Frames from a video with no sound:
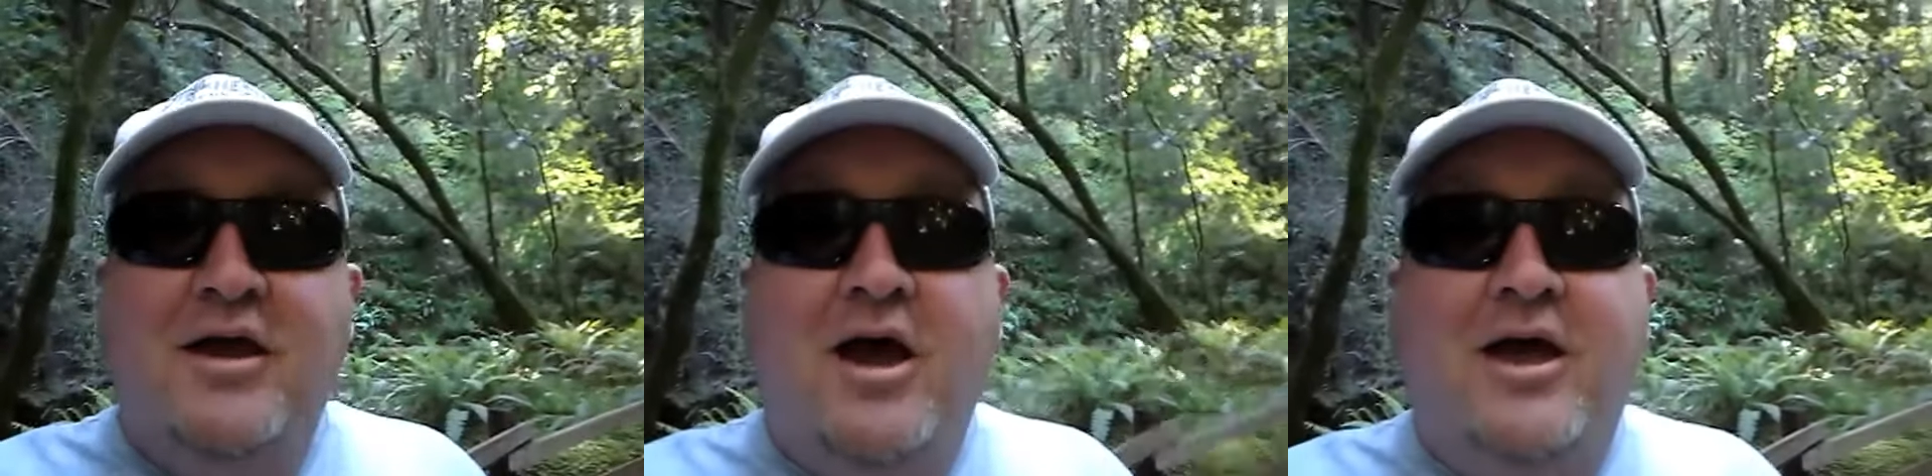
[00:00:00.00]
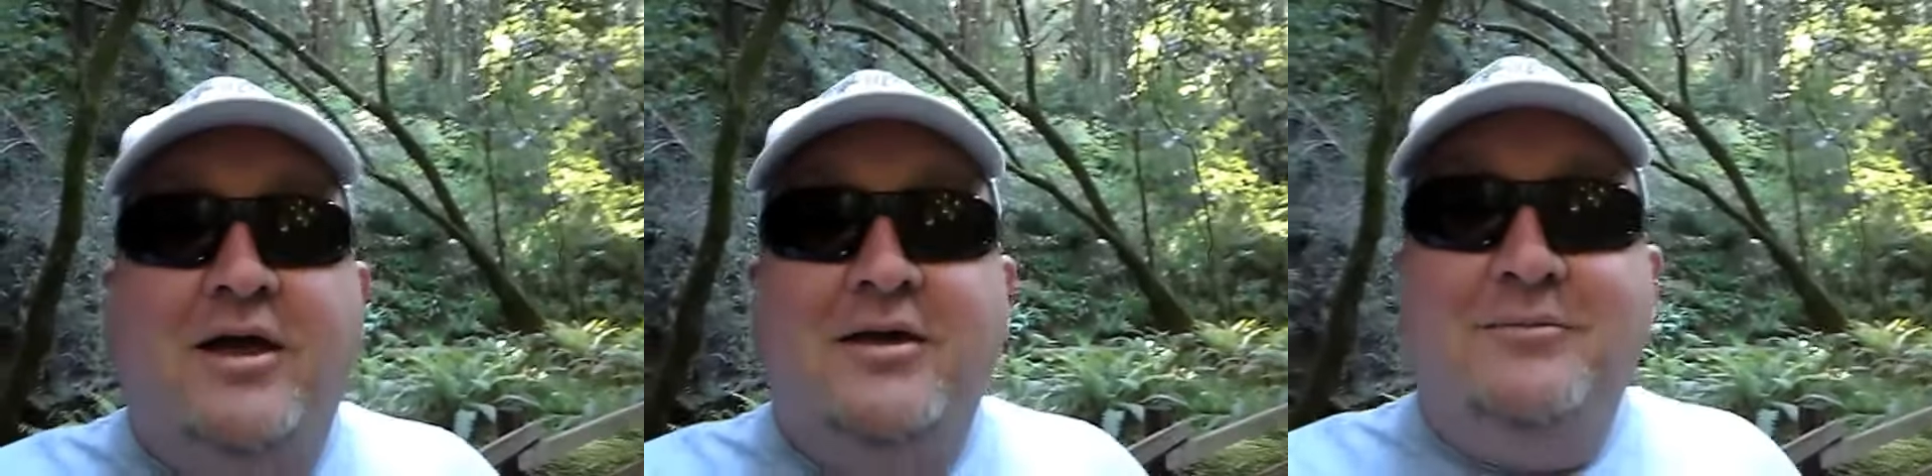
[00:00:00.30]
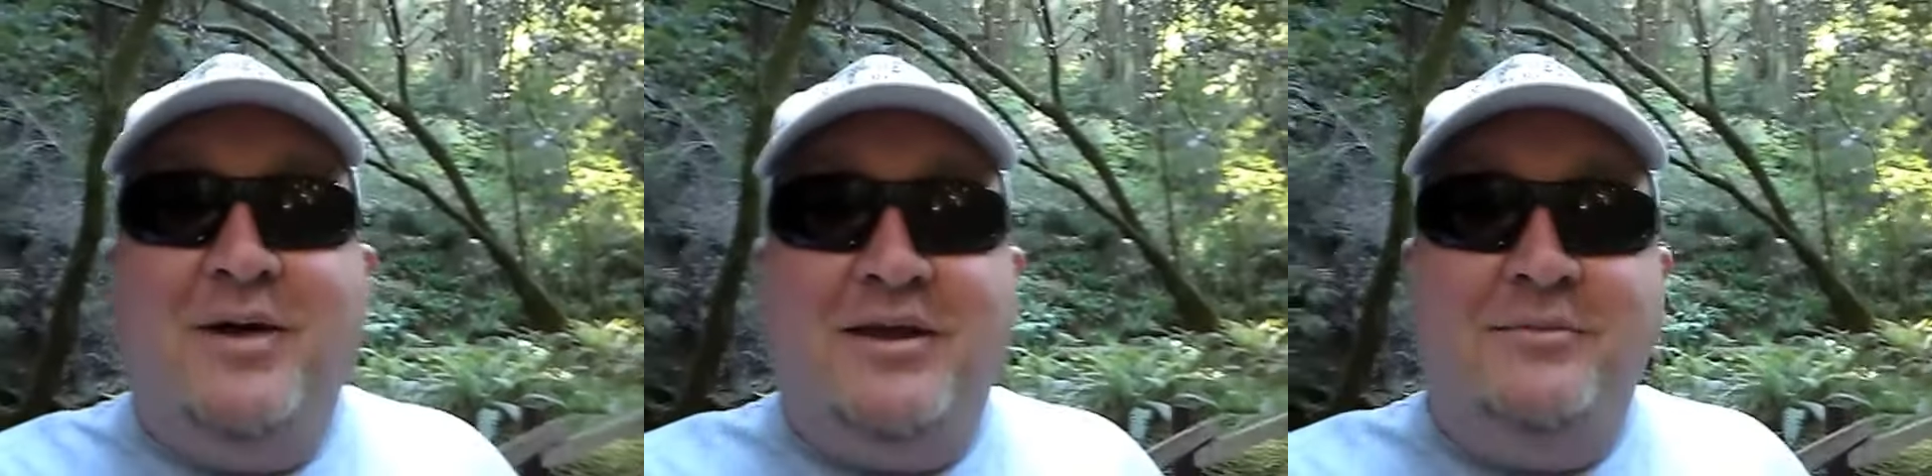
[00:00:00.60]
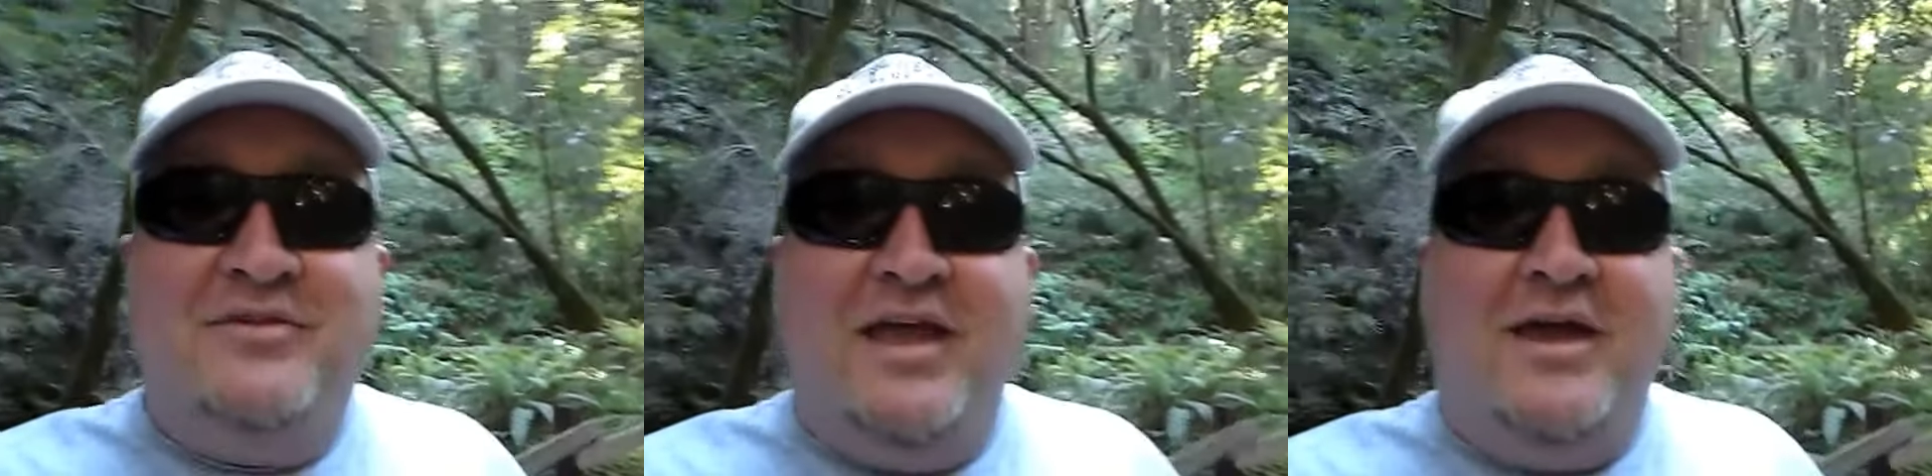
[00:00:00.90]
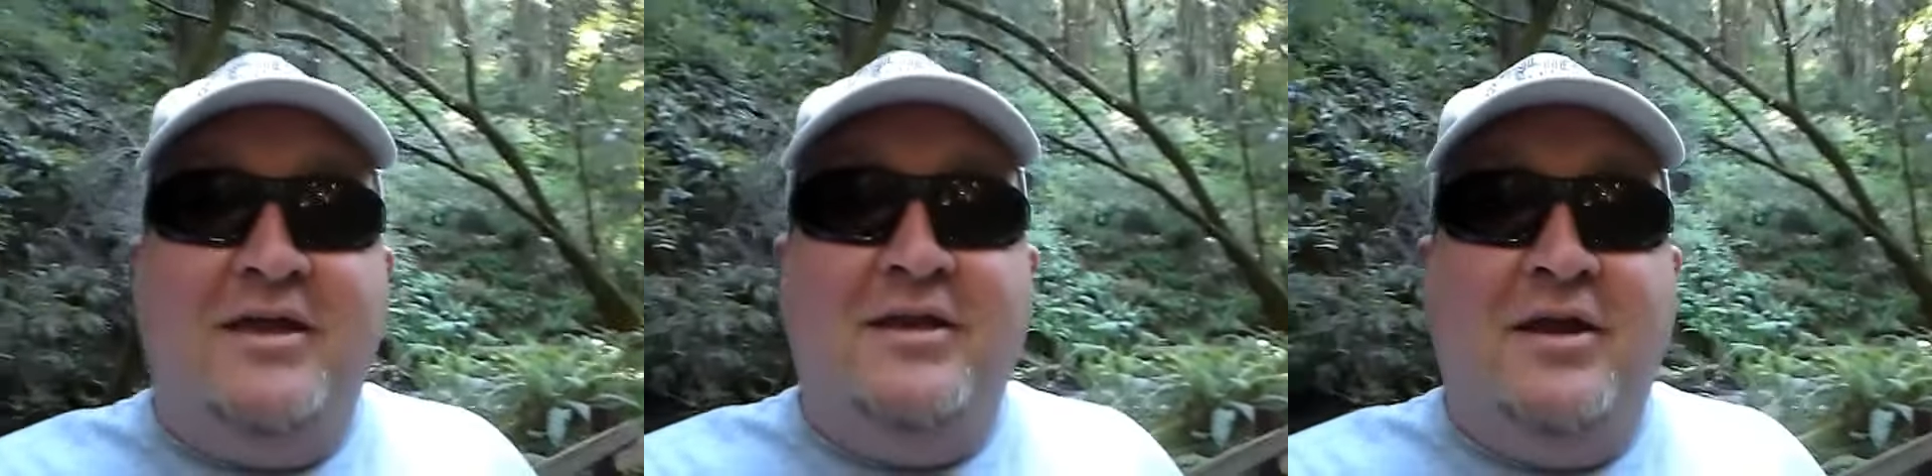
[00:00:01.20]
Hi, my name is
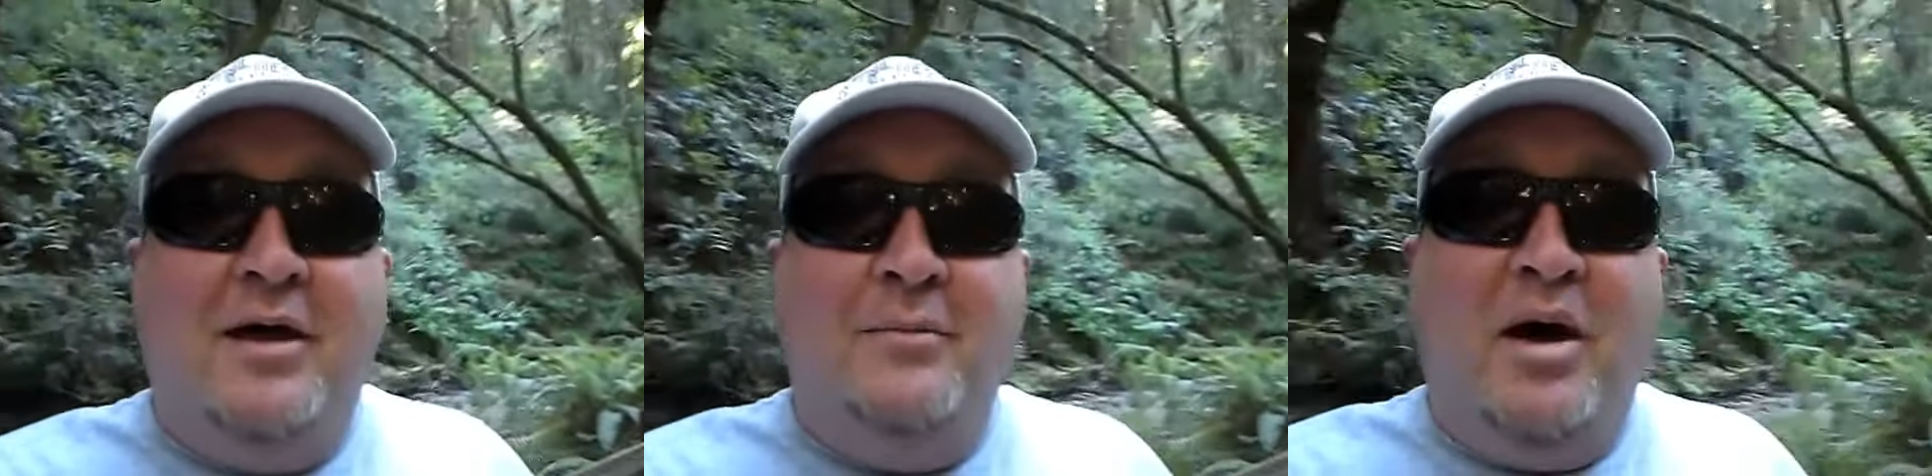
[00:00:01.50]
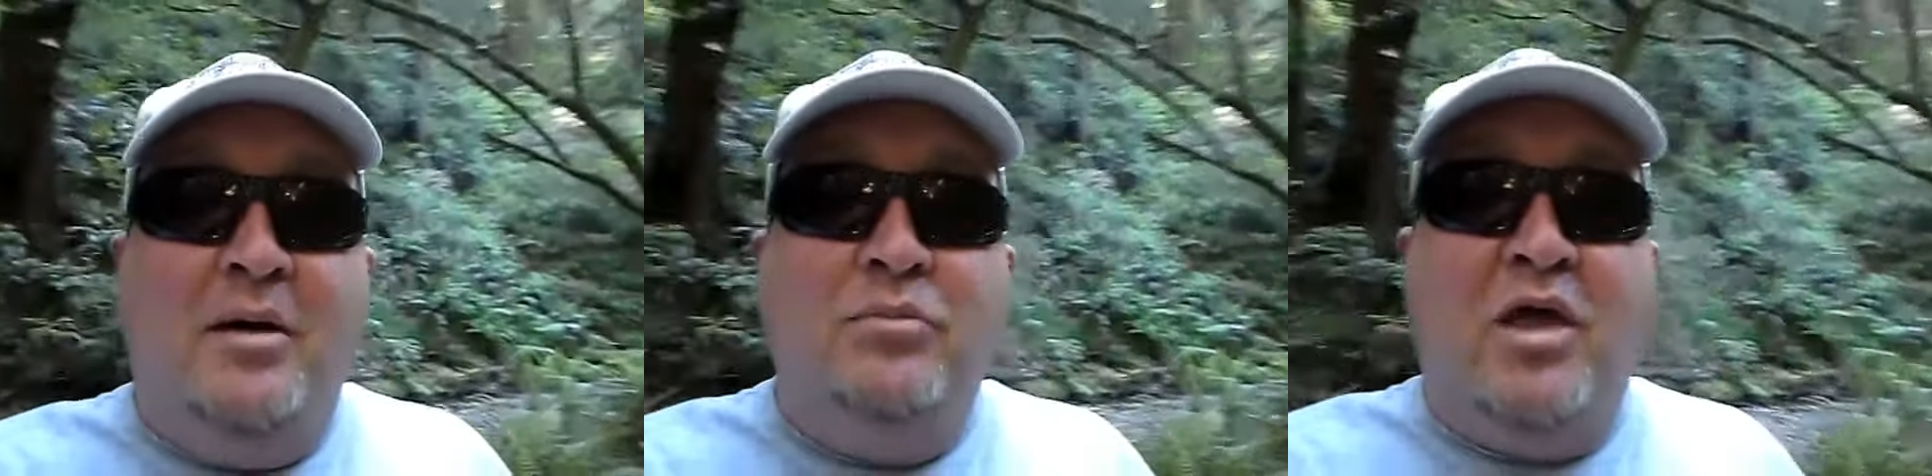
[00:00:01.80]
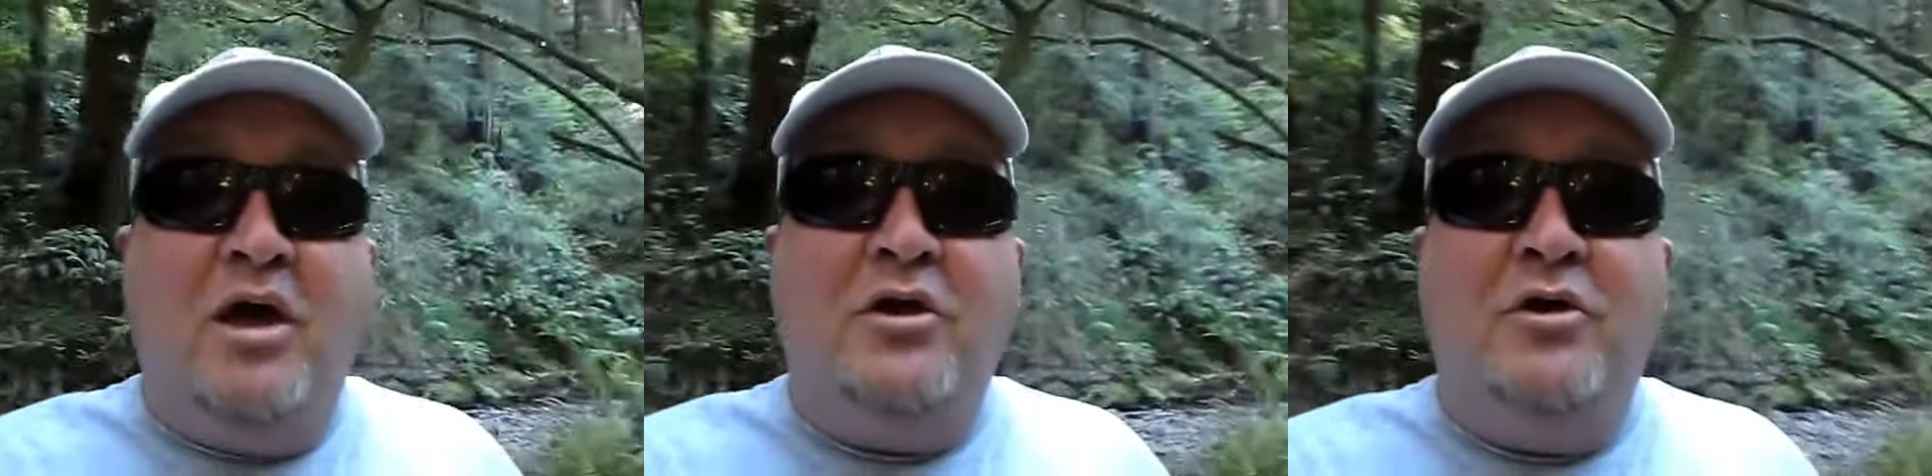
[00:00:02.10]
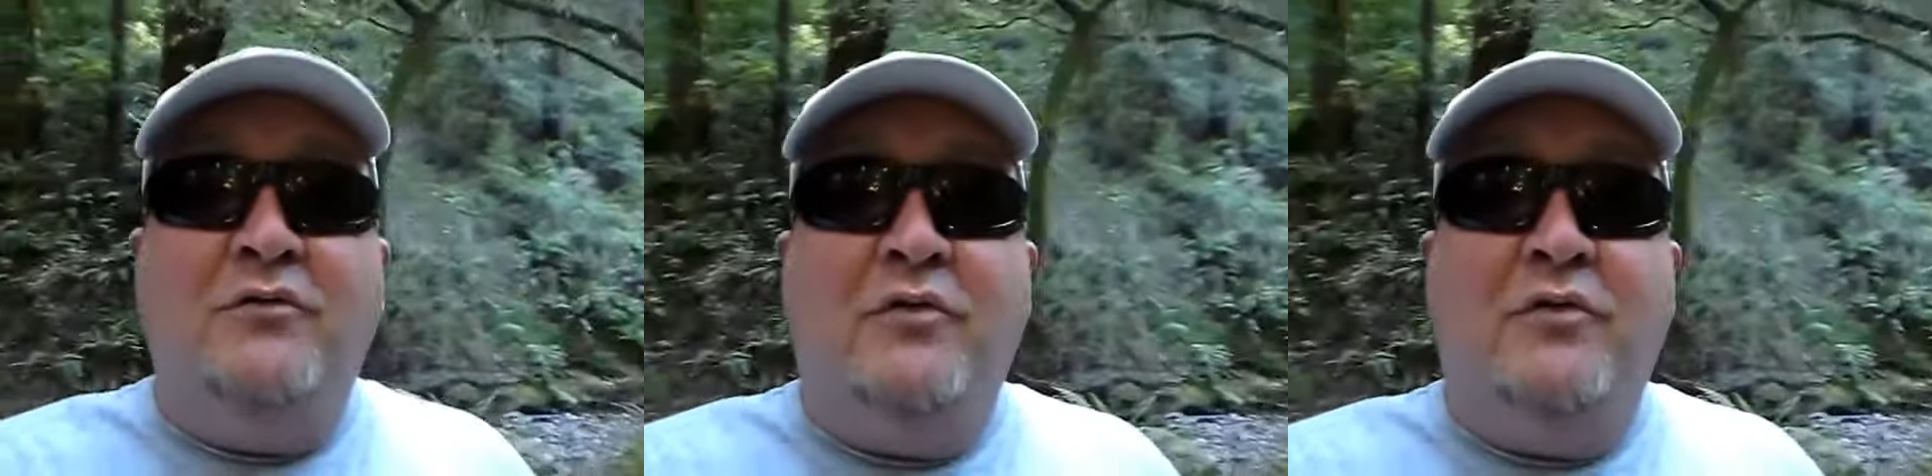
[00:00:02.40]
Dan, and I'm a blogger